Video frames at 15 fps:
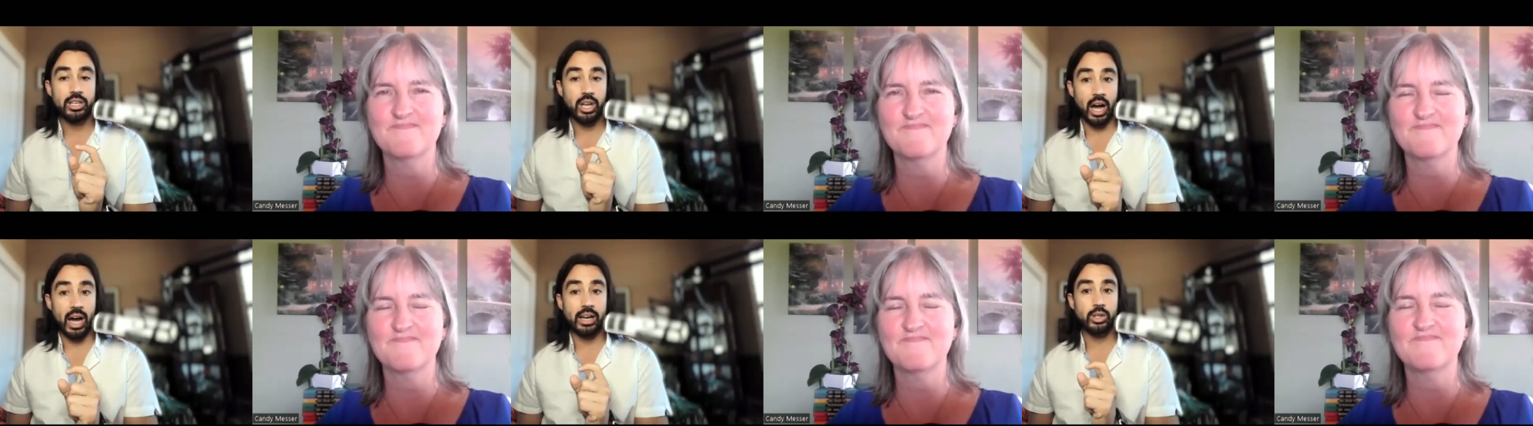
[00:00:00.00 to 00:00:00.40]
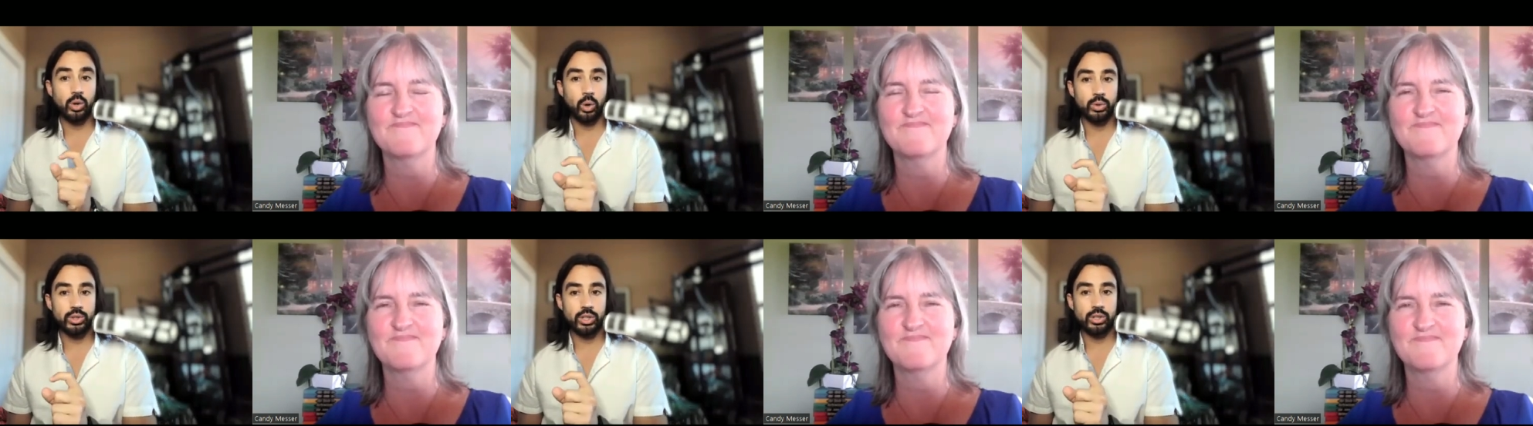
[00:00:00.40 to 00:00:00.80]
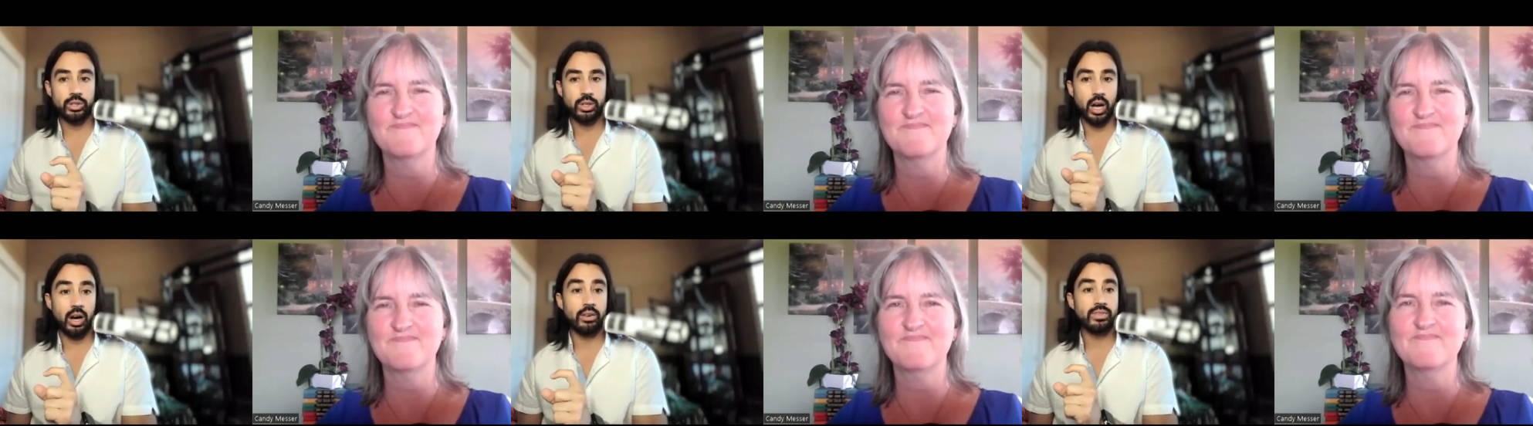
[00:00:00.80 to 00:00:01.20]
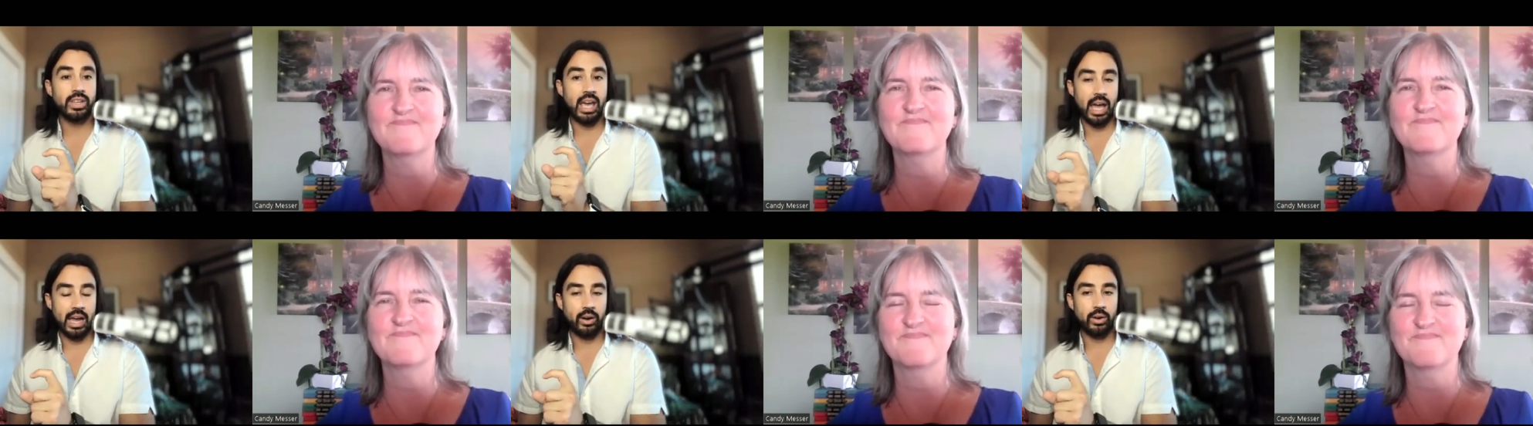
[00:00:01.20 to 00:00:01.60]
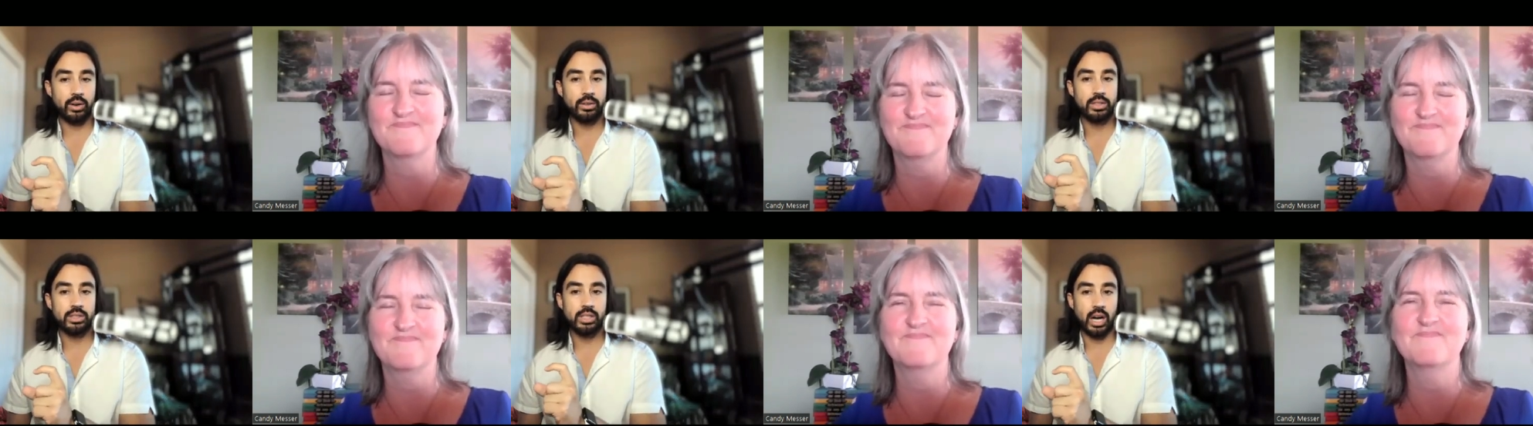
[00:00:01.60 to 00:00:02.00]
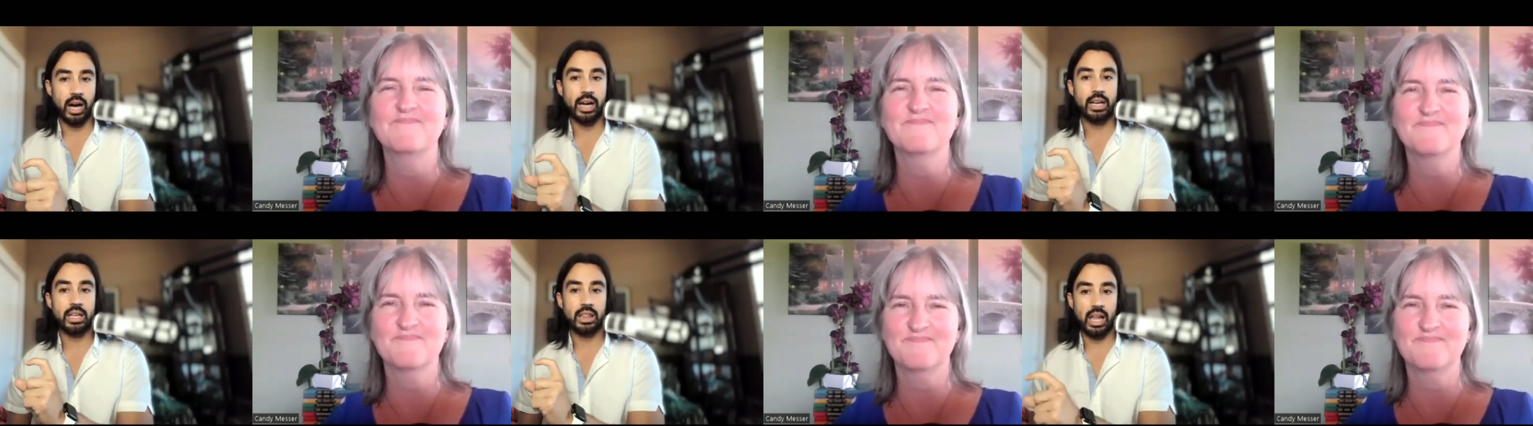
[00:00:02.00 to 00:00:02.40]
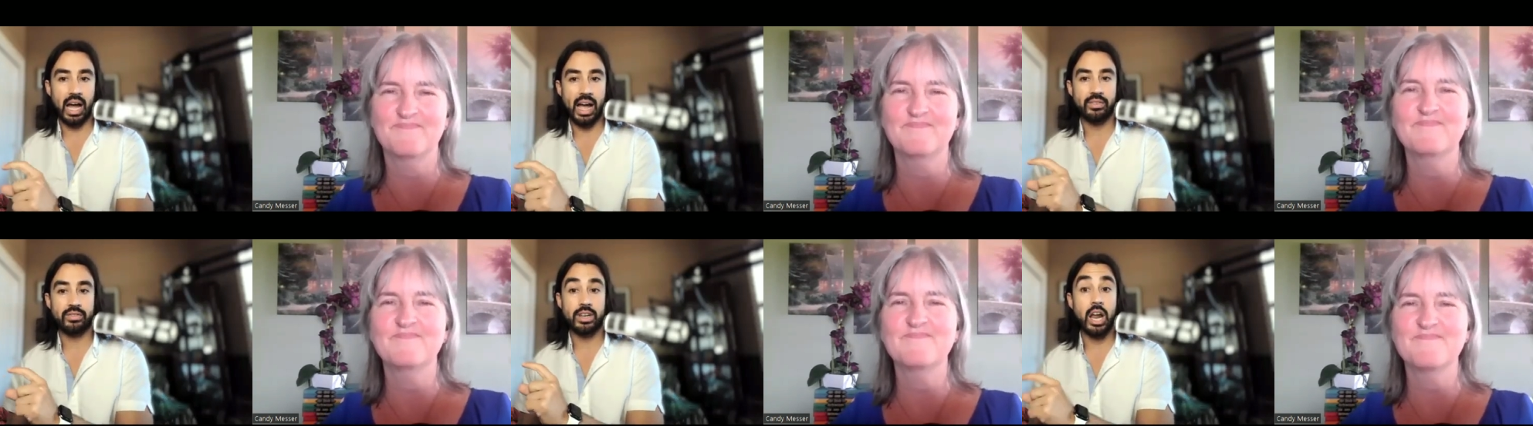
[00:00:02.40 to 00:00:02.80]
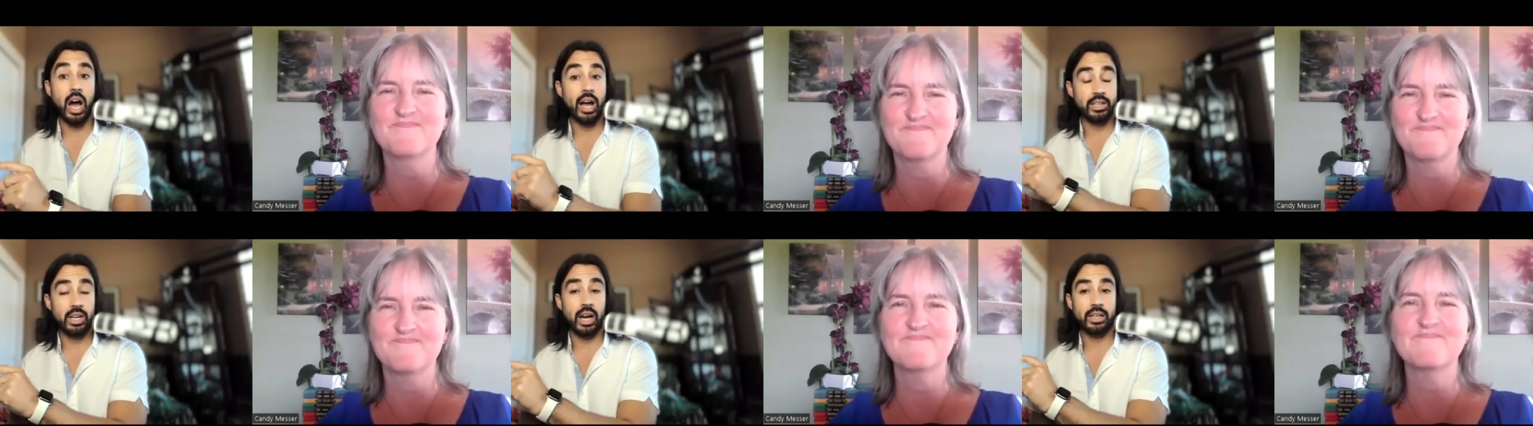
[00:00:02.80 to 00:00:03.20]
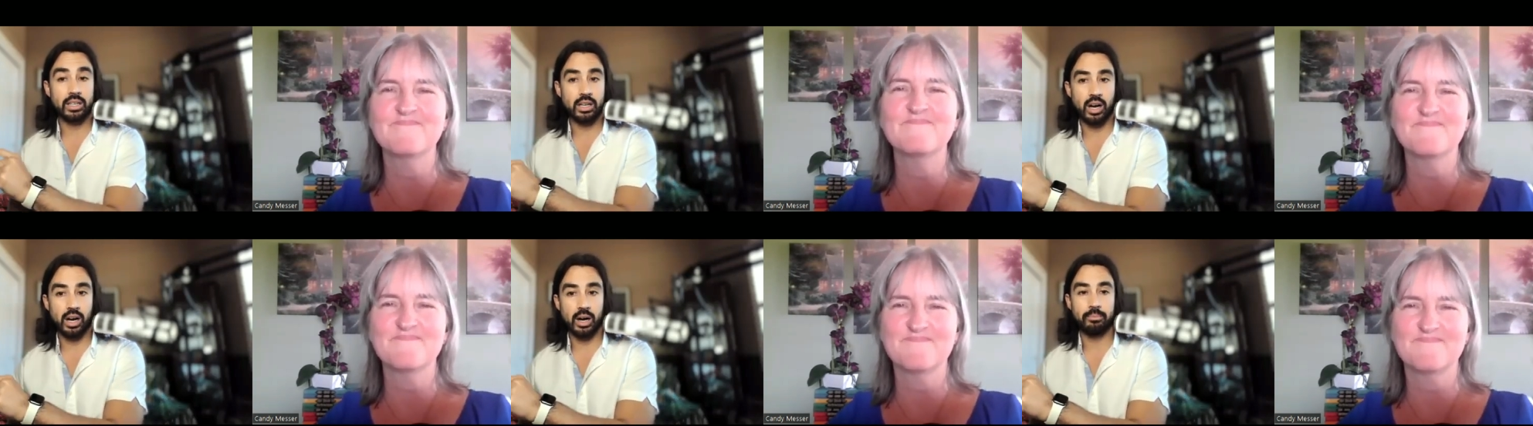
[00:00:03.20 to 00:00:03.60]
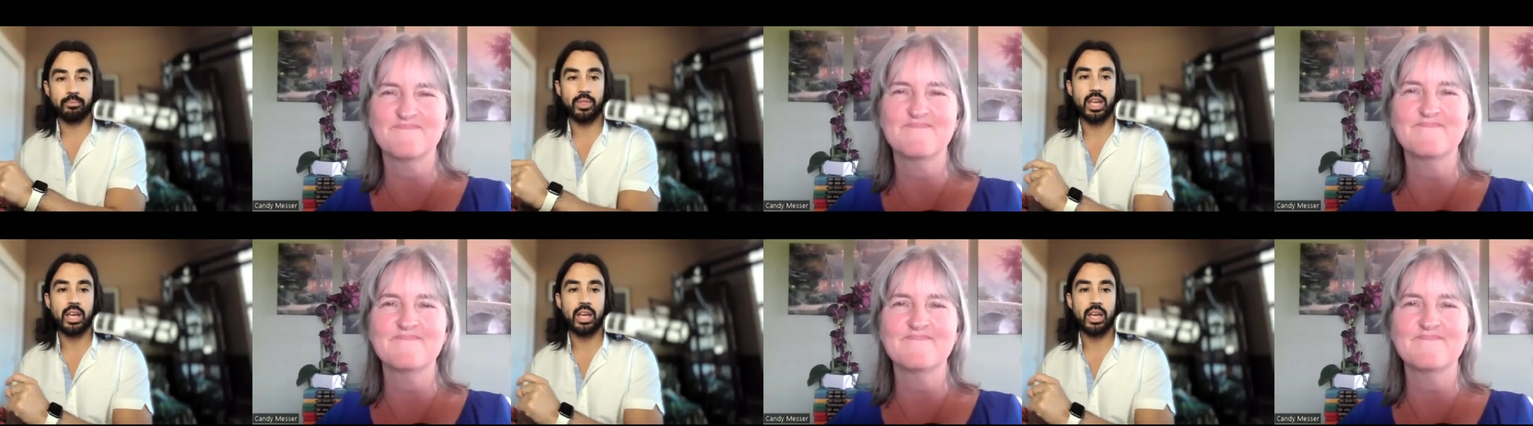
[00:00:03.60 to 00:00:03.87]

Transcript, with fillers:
Speaker 1: dot culture of care dot life, not dot com.